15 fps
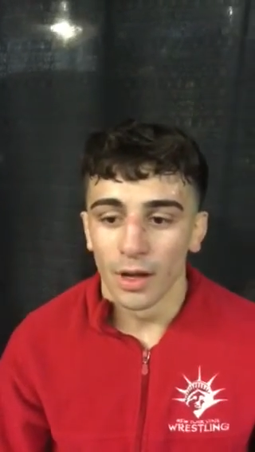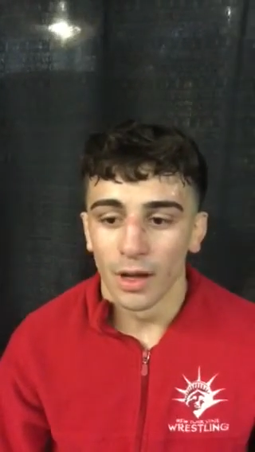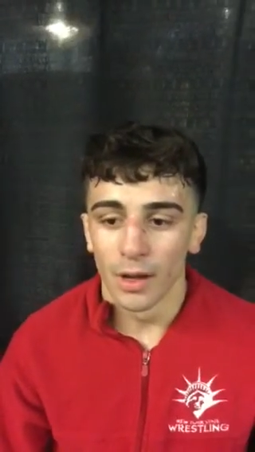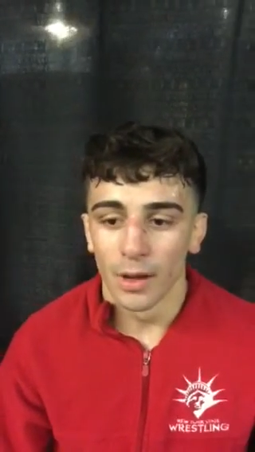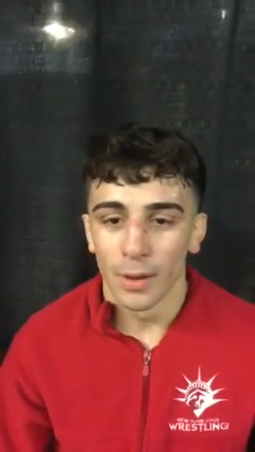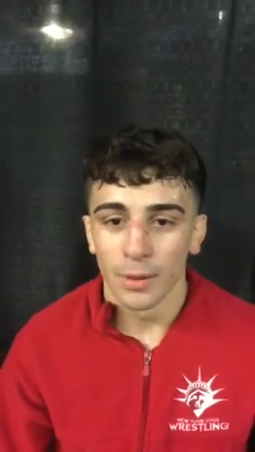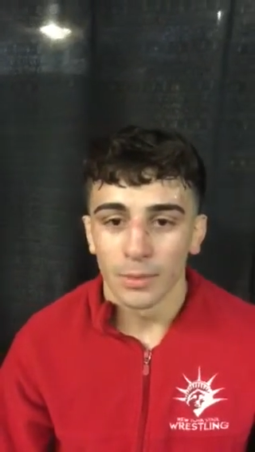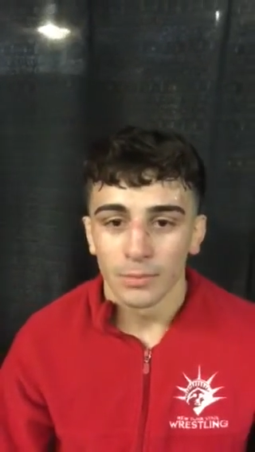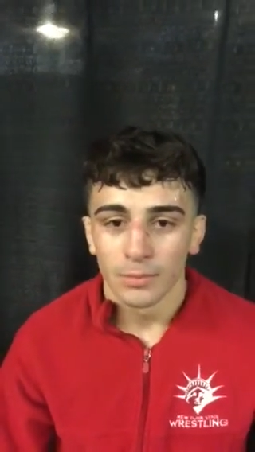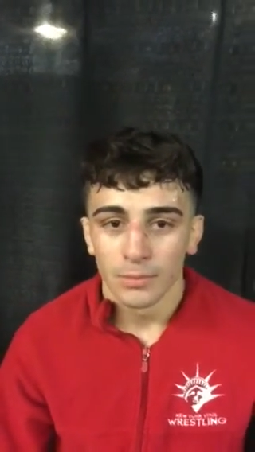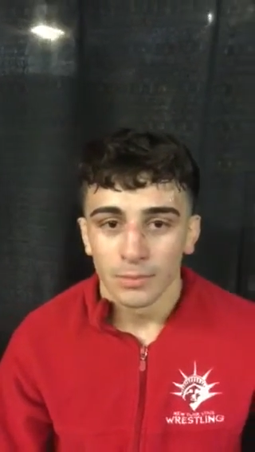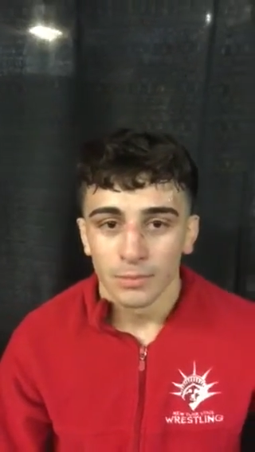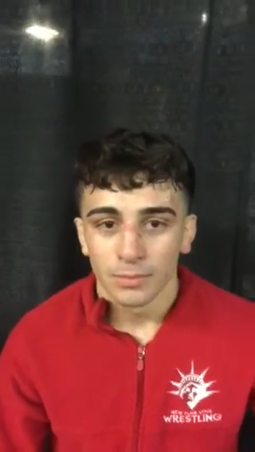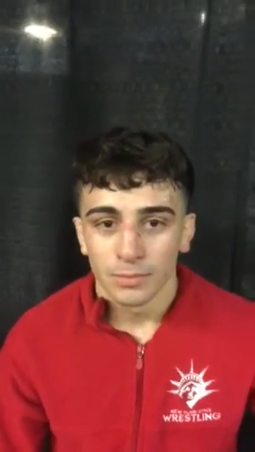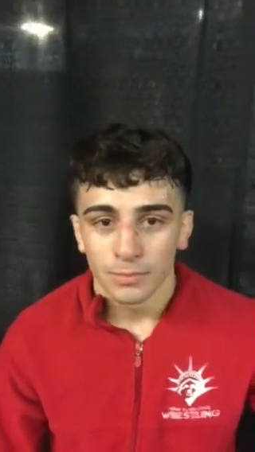it all hang out.
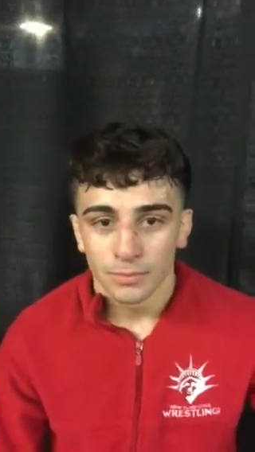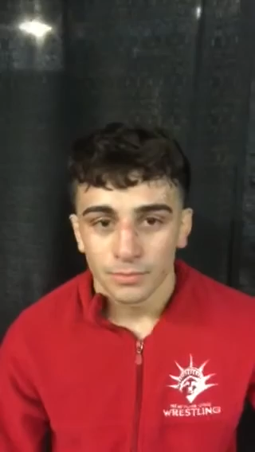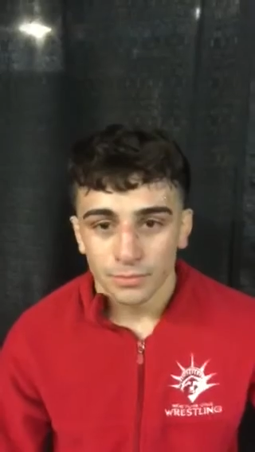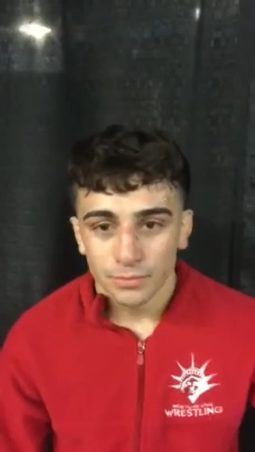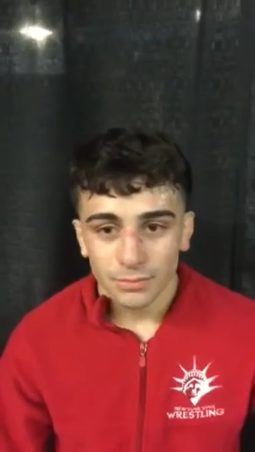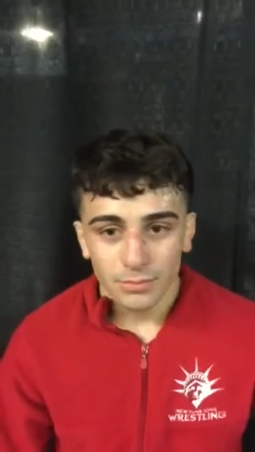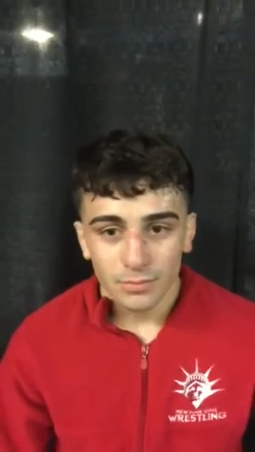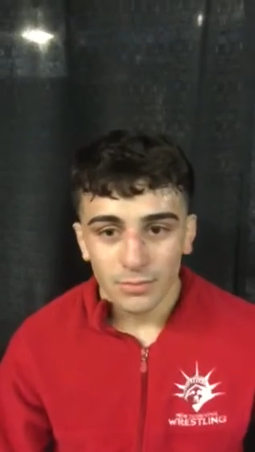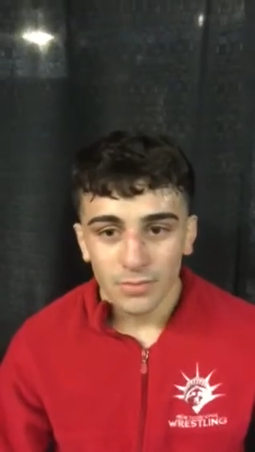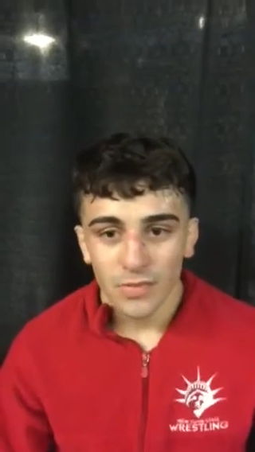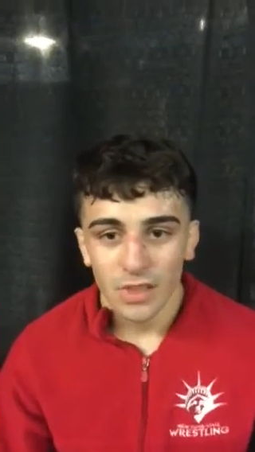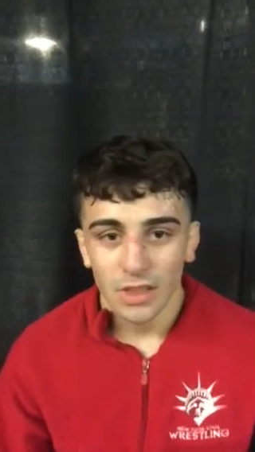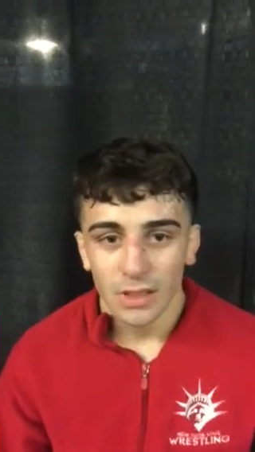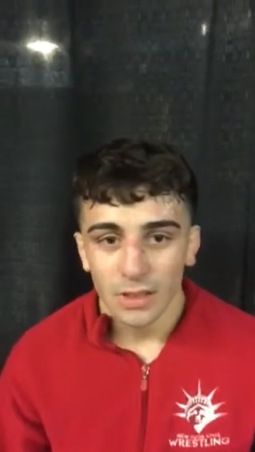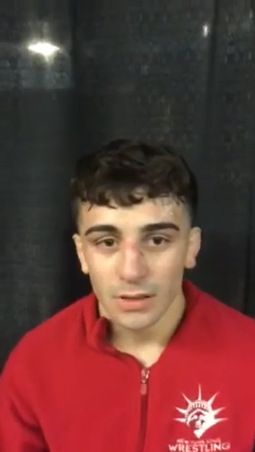4 2,
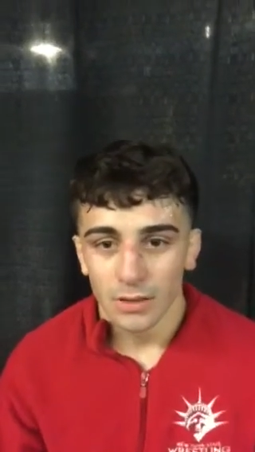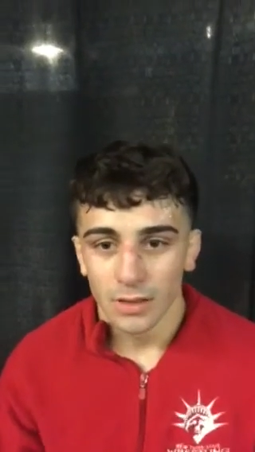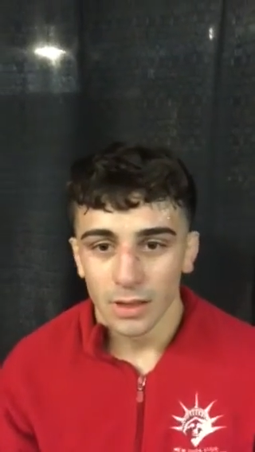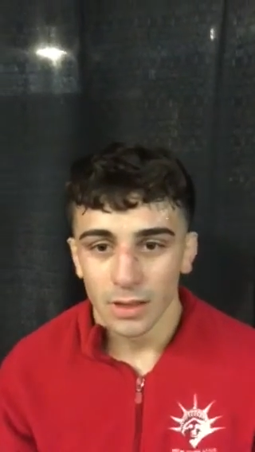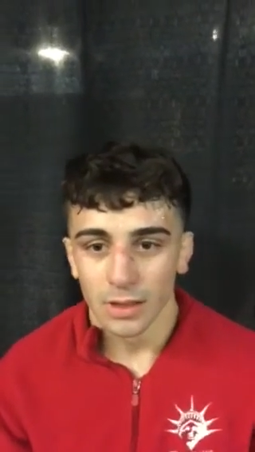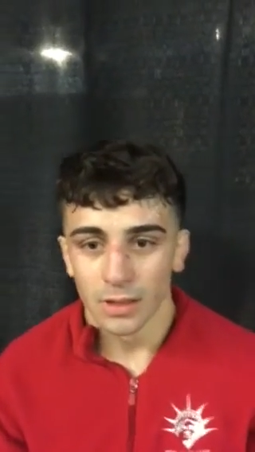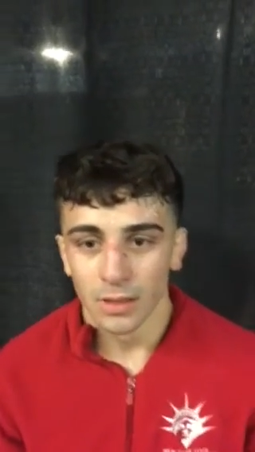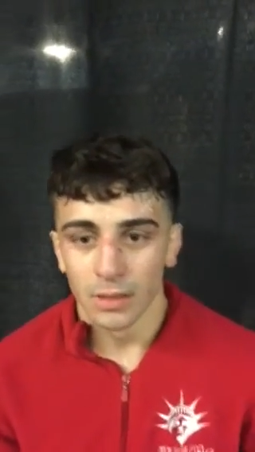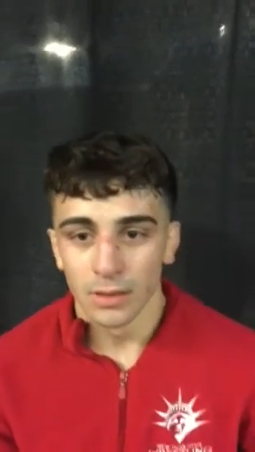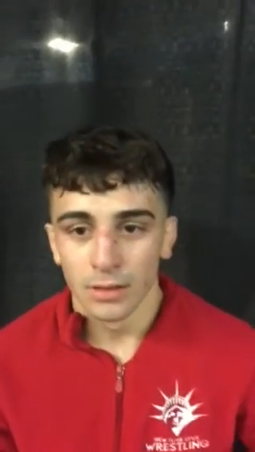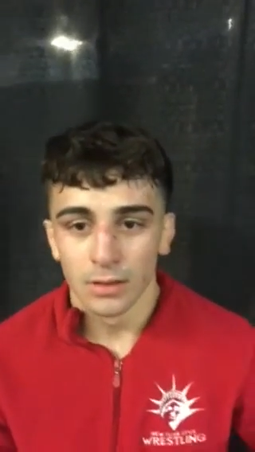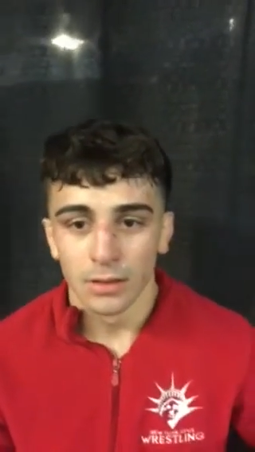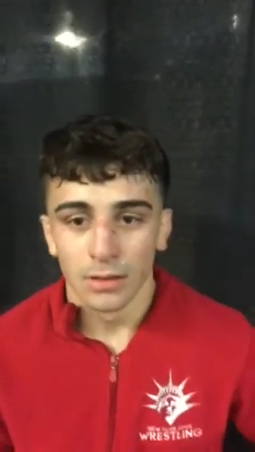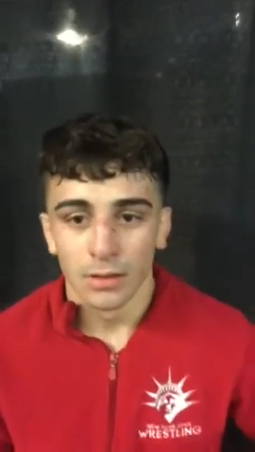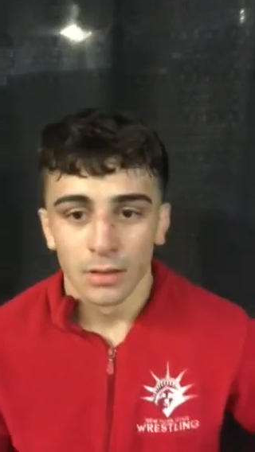you know,
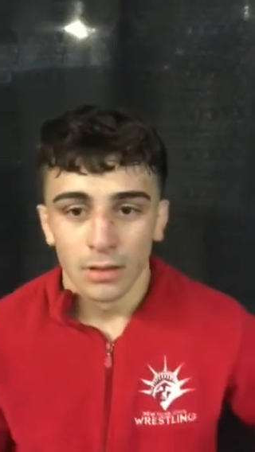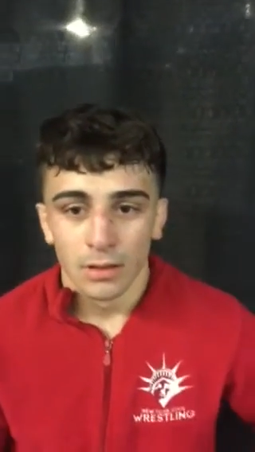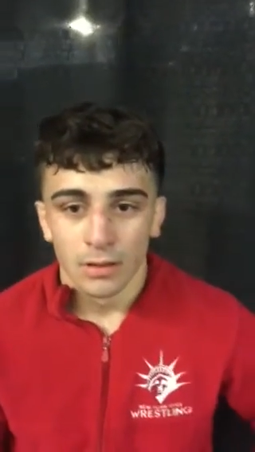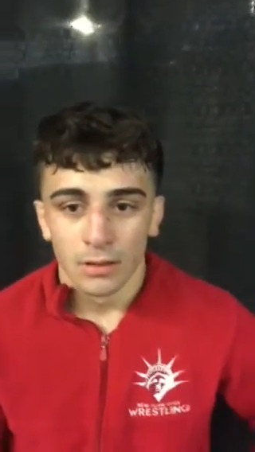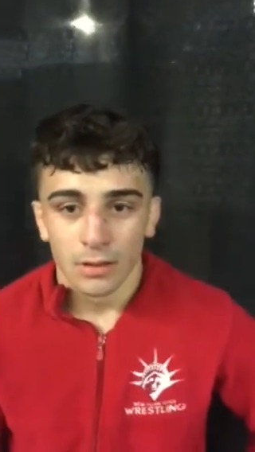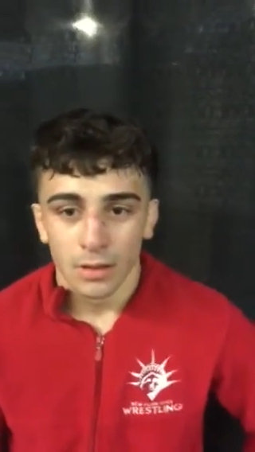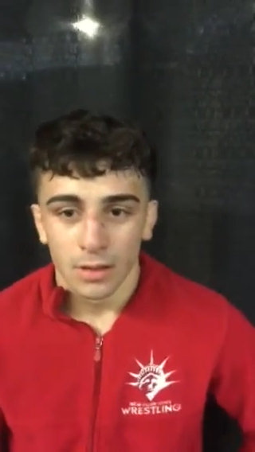hand raised,